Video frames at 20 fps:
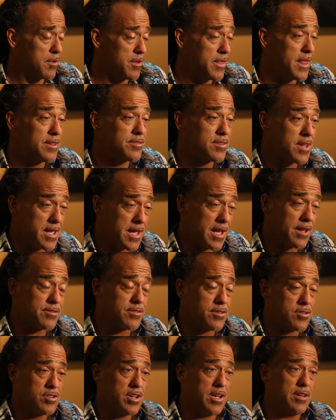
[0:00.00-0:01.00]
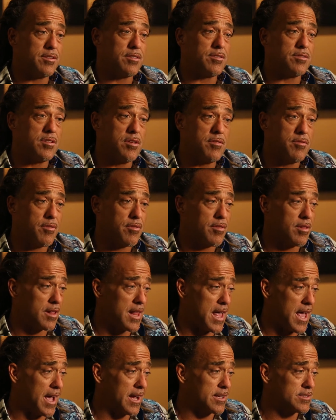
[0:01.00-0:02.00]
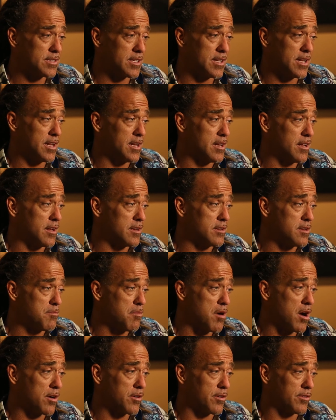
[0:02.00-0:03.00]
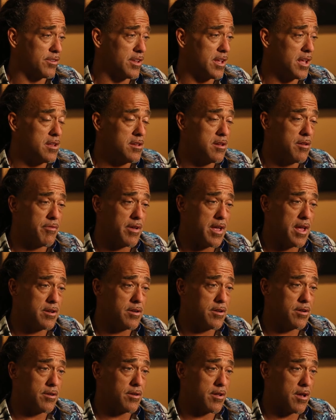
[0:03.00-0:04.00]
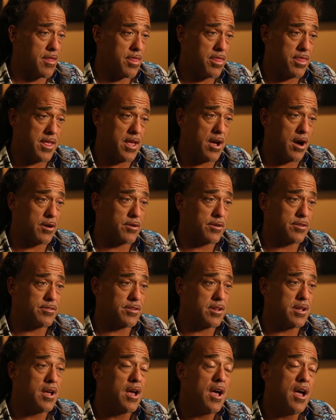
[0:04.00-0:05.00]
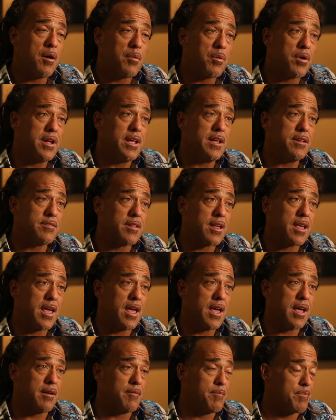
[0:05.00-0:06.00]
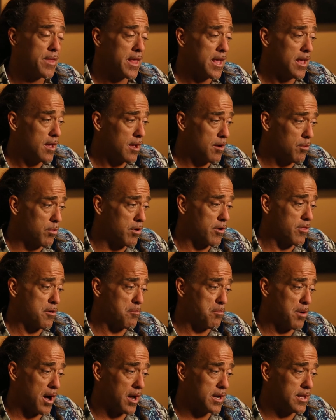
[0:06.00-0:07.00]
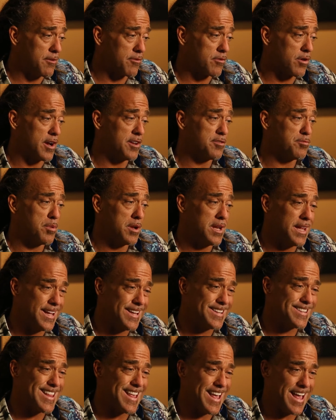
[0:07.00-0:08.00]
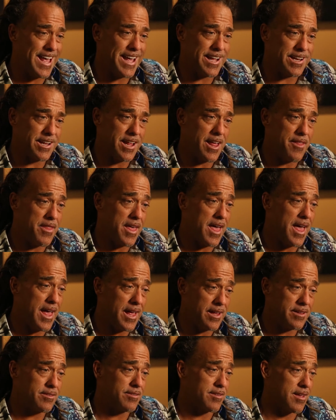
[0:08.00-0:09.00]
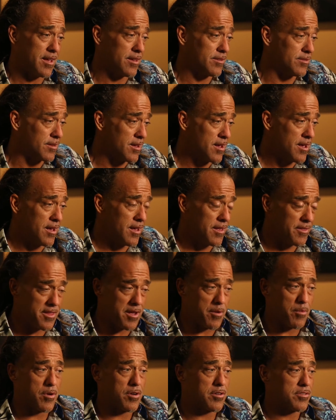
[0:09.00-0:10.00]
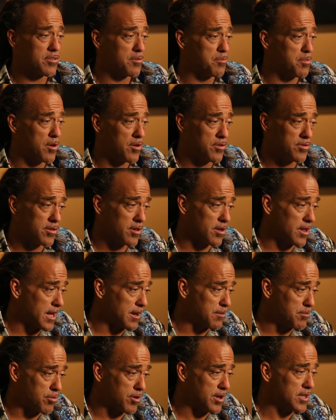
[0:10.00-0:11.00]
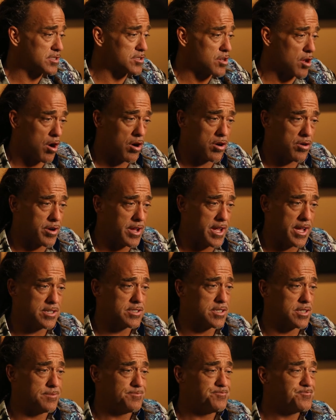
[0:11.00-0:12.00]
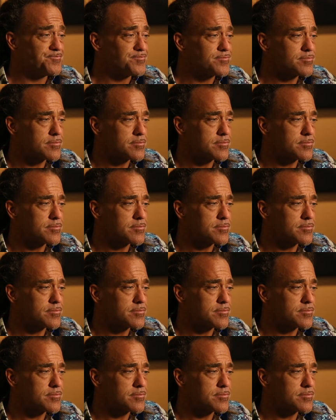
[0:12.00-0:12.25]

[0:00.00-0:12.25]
when they say yes to Jesus, you've exited a democracy and you've entered a theocracy where he's the king. We're the body of Christ, but he's the head. And the head says that we're supposed to preach to all creation.